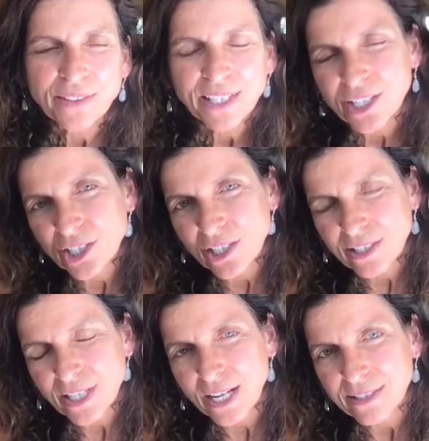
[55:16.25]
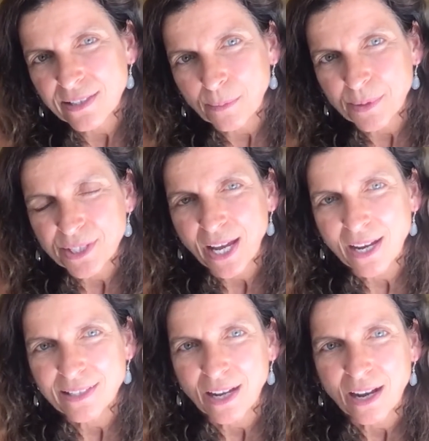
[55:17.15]
It's
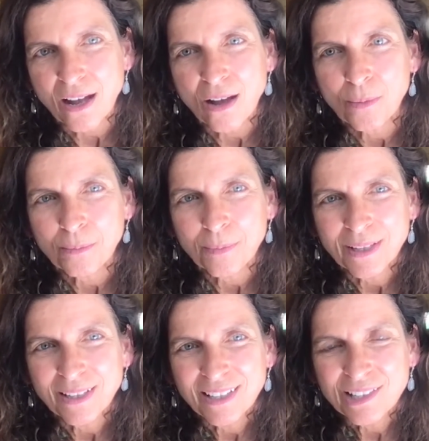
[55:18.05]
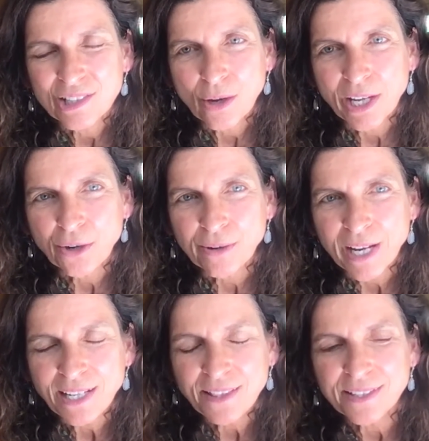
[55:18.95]
brainhealthkitchen.substack.com. So I
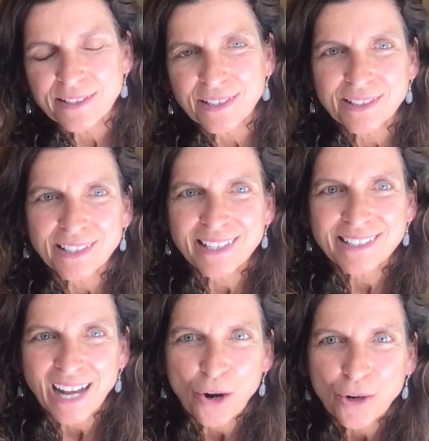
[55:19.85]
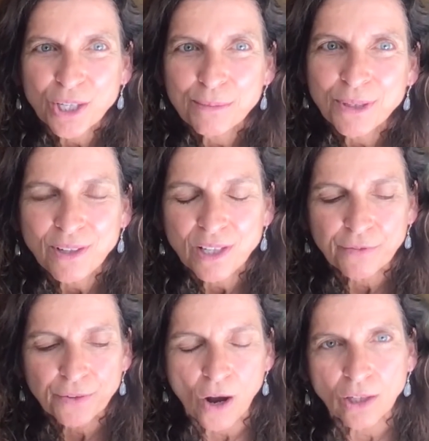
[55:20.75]
created this as our community
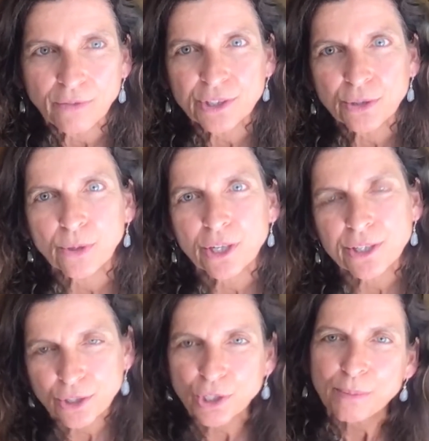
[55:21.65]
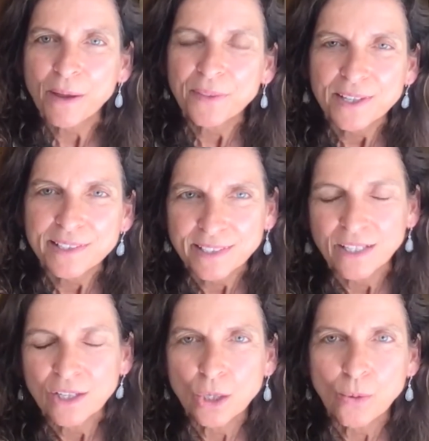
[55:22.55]
for all of us who are concerned about this,
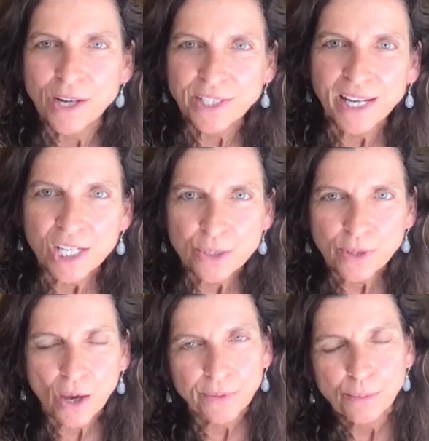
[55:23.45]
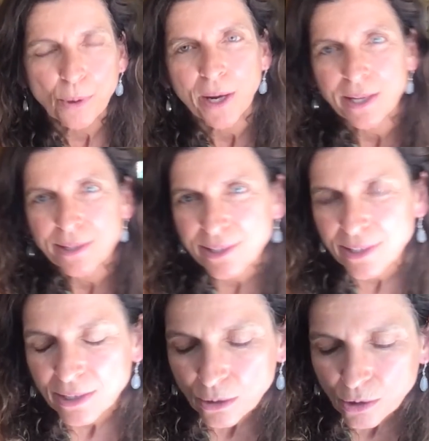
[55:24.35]
who want to age with healthy brains,
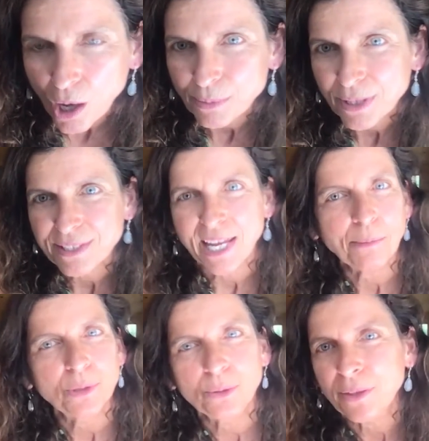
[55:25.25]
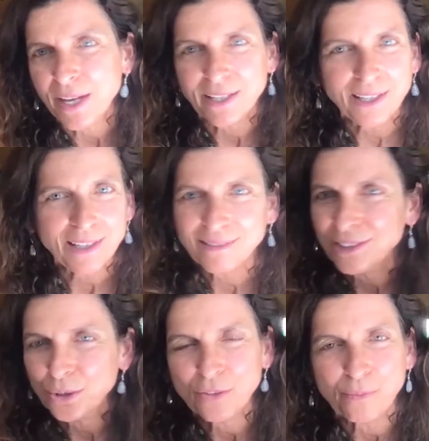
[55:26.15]
who come to the table with any
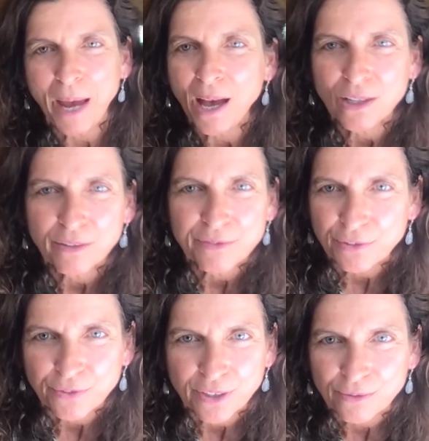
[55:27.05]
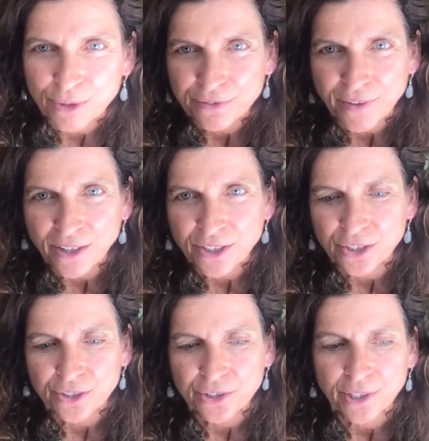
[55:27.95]
sort of bag of different risk
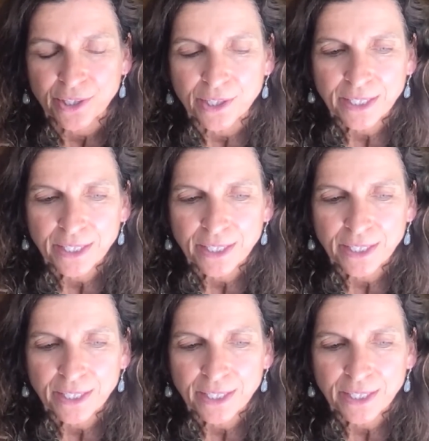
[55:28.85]
factors.